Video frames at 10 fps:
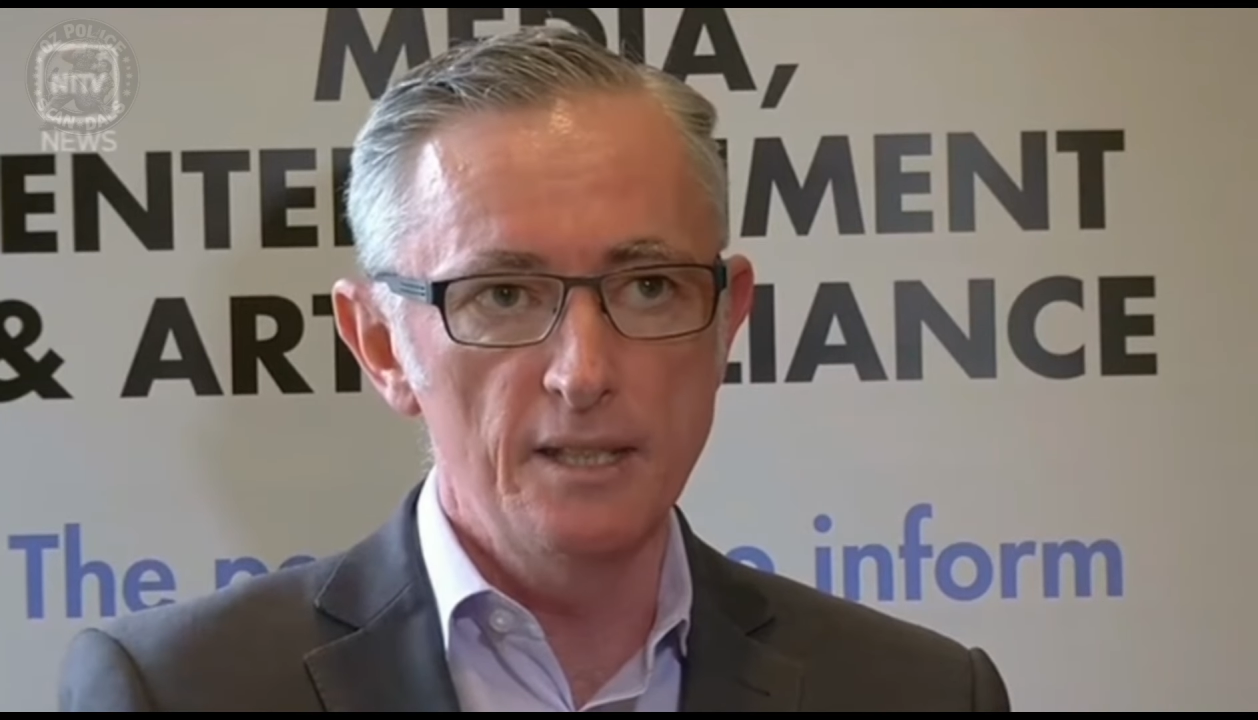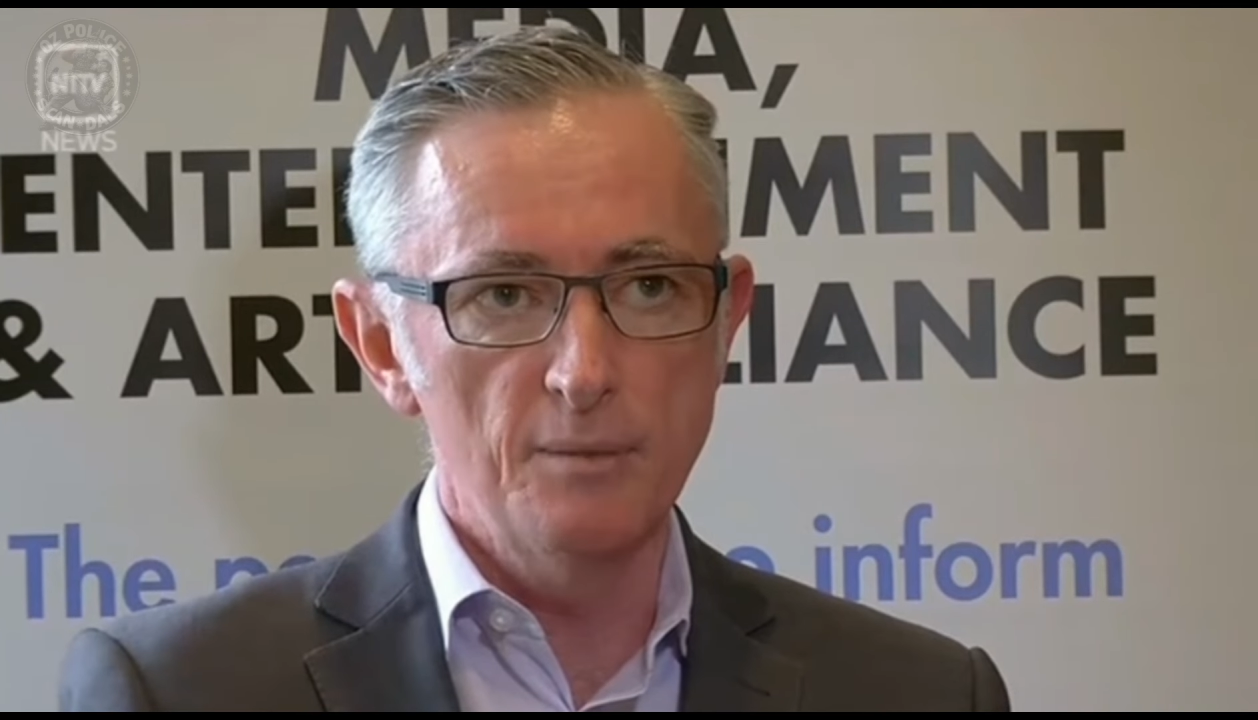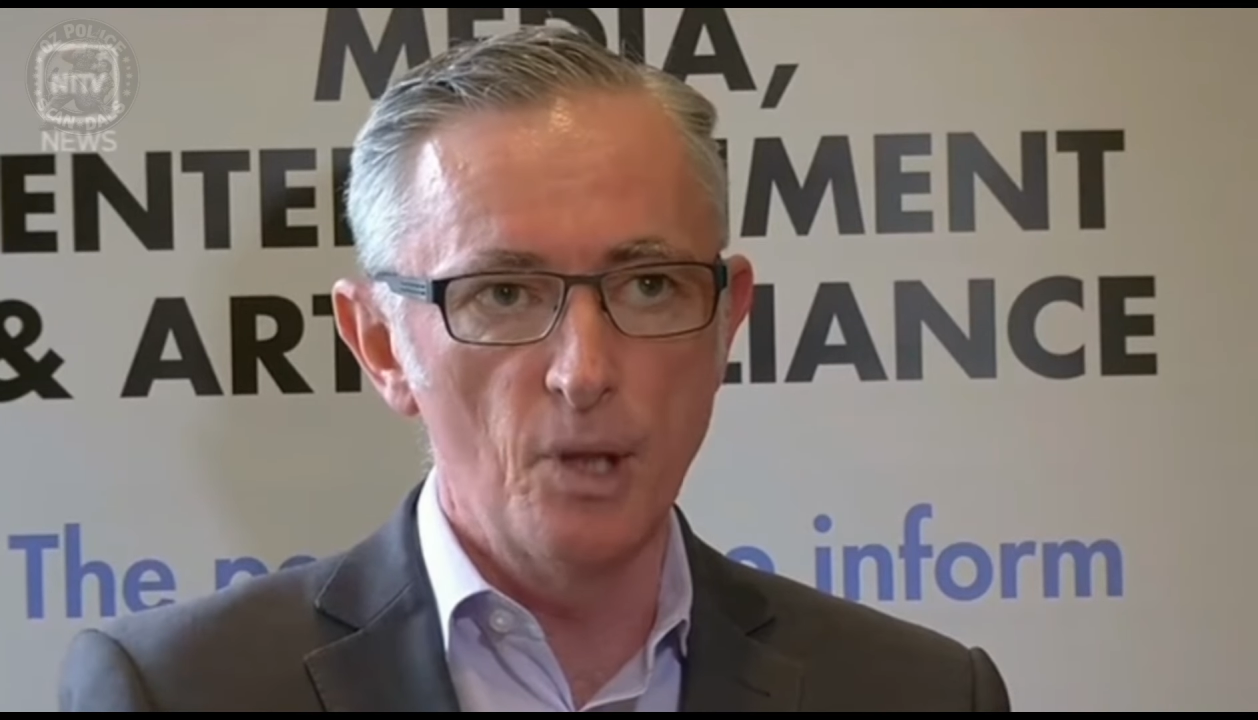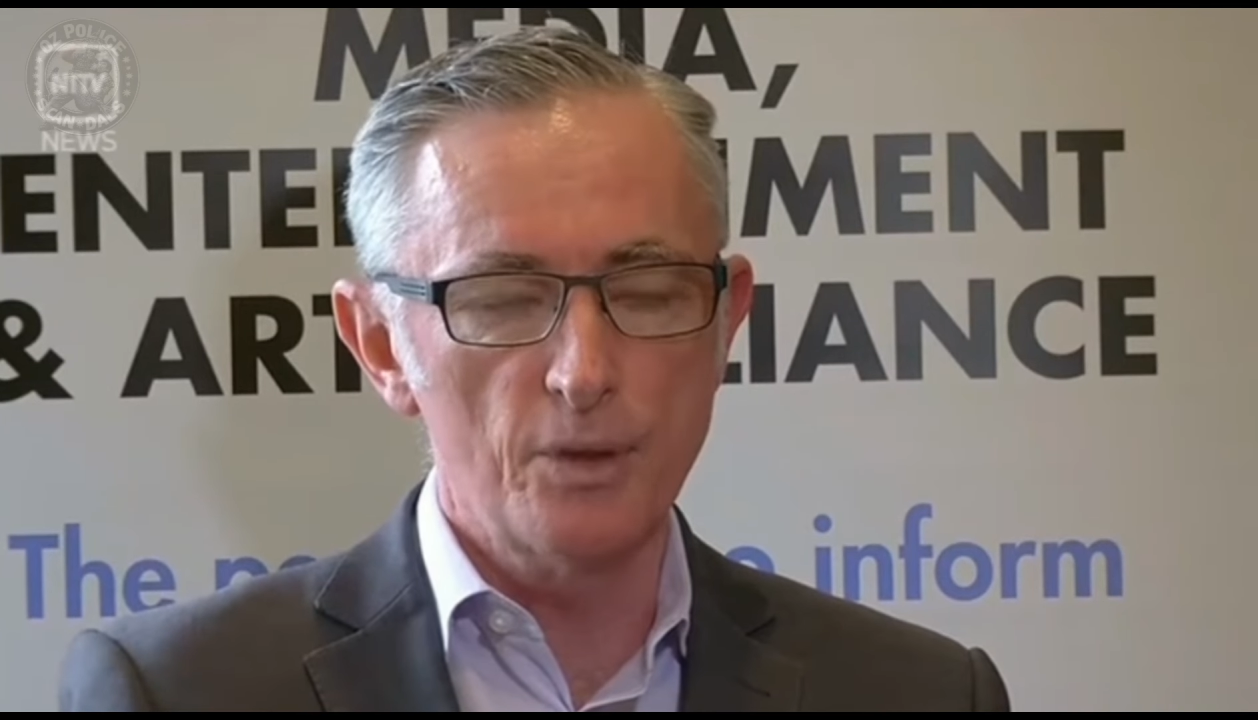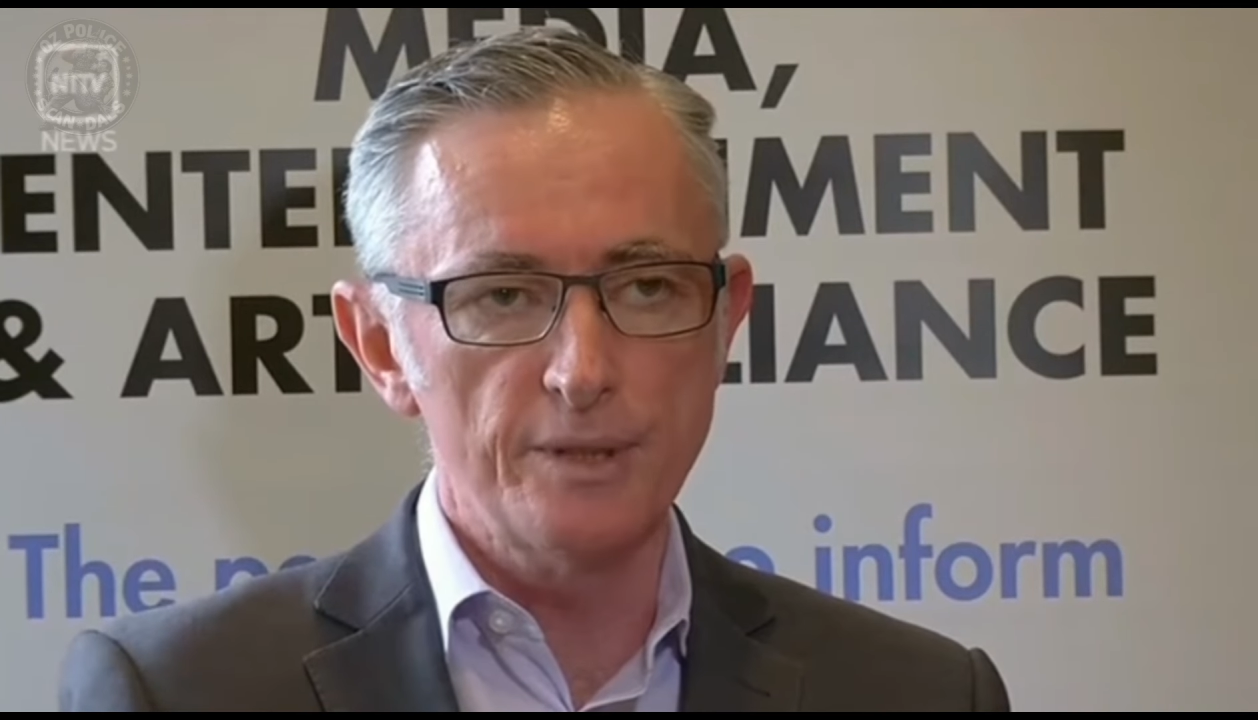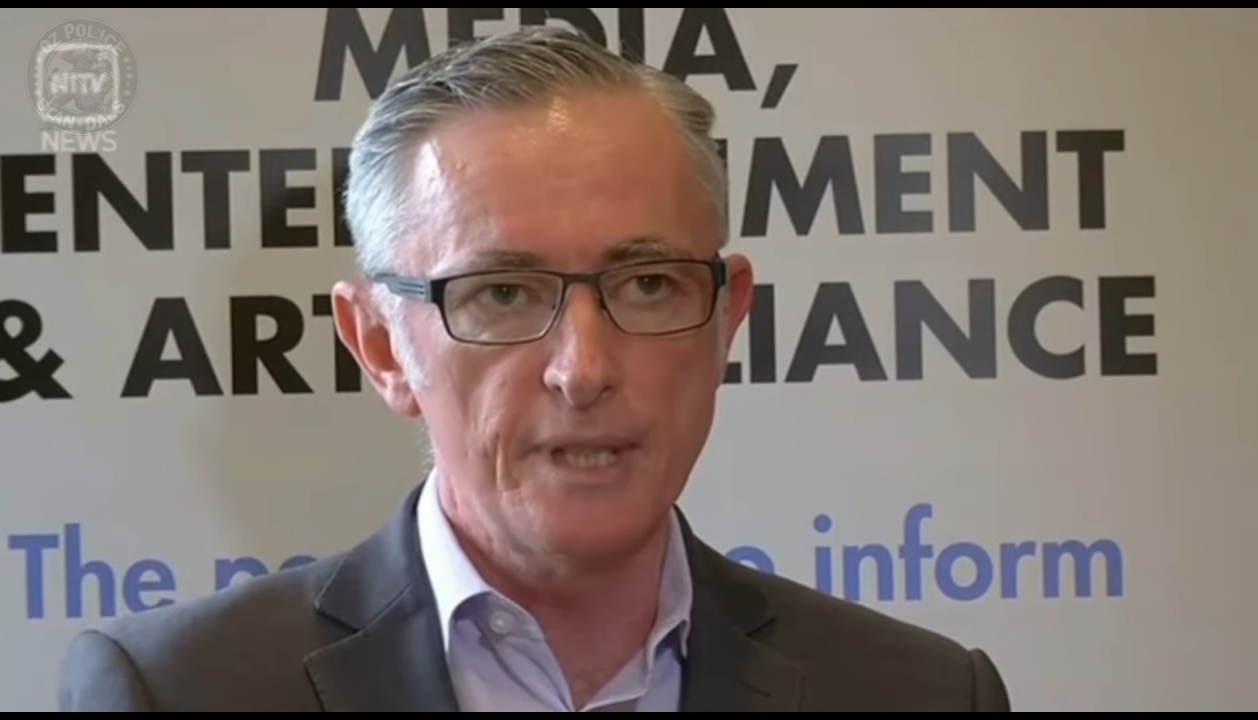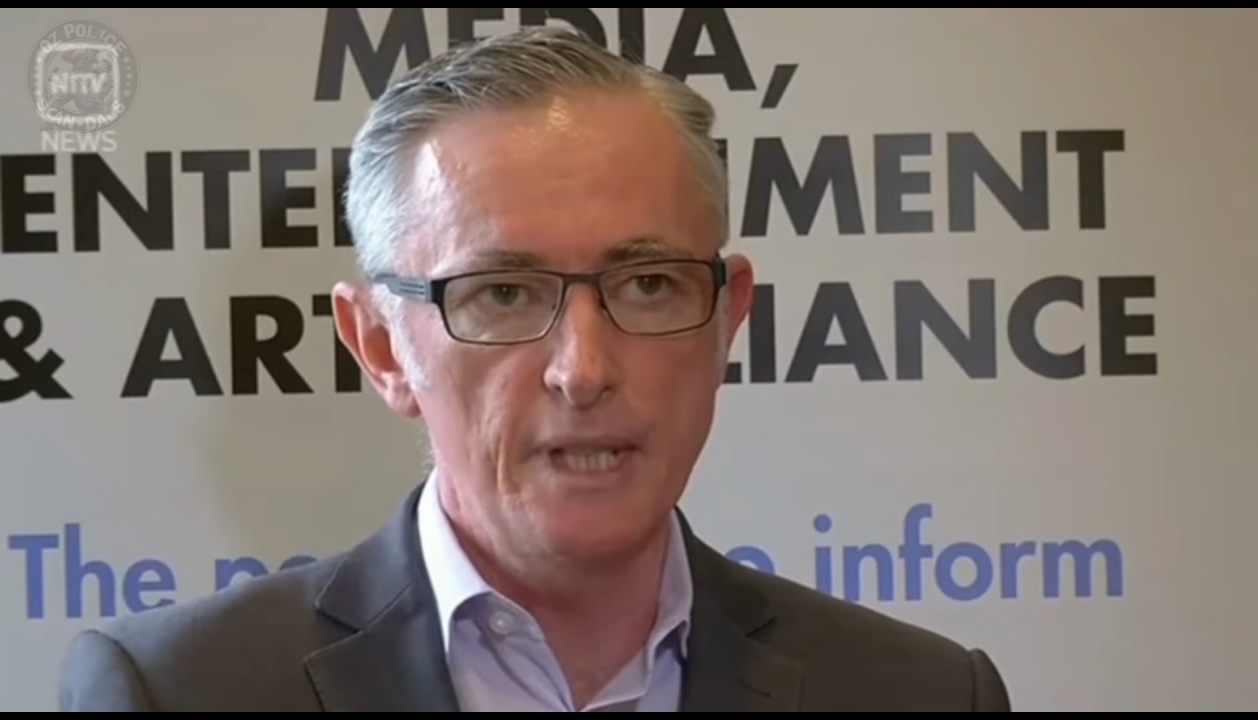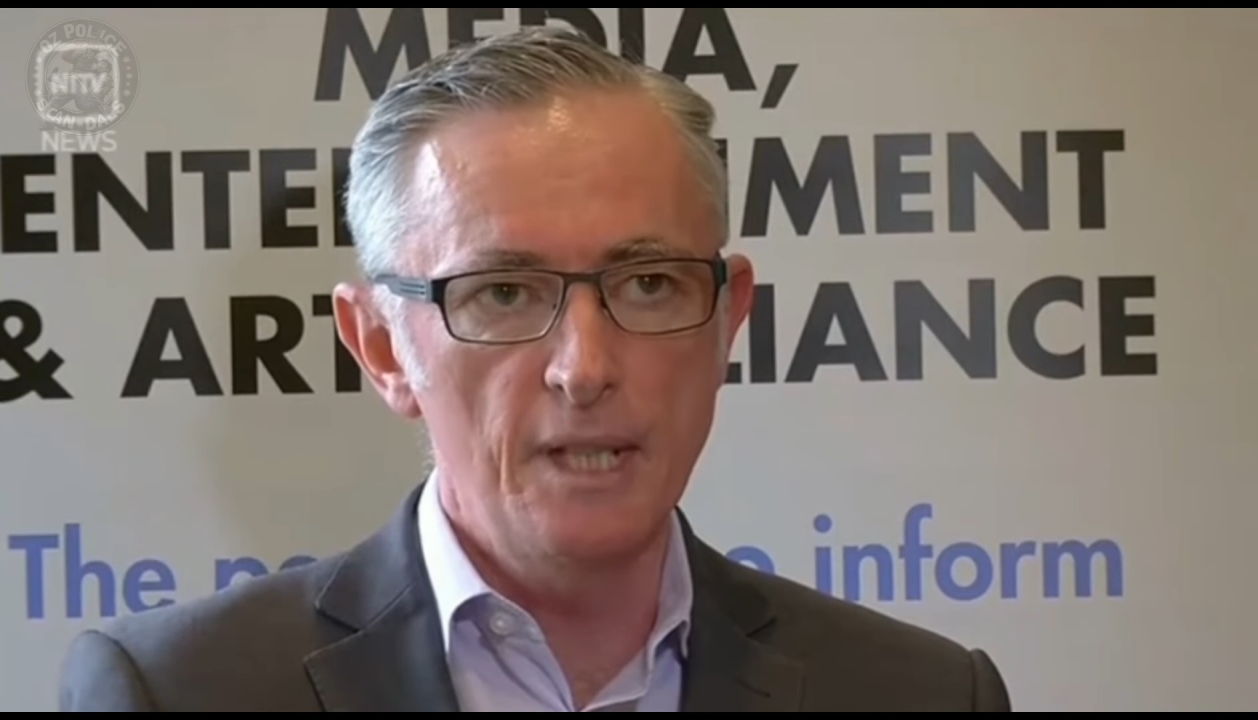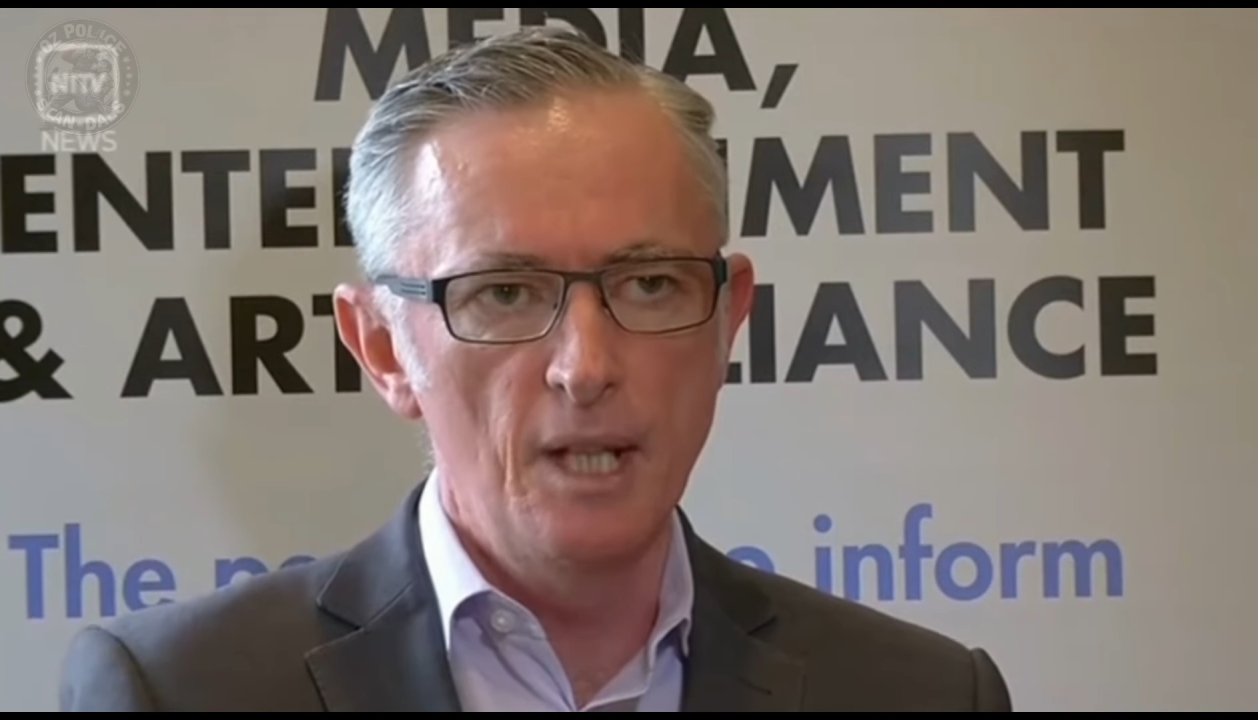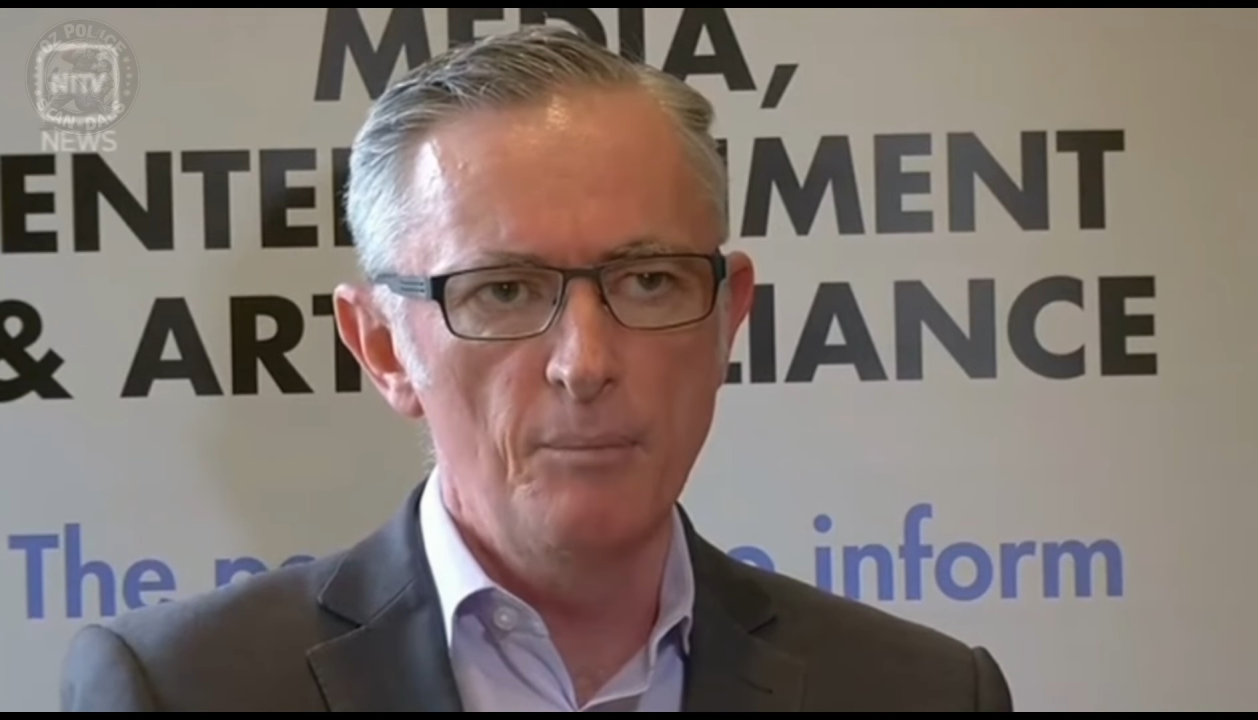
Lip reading: democracy.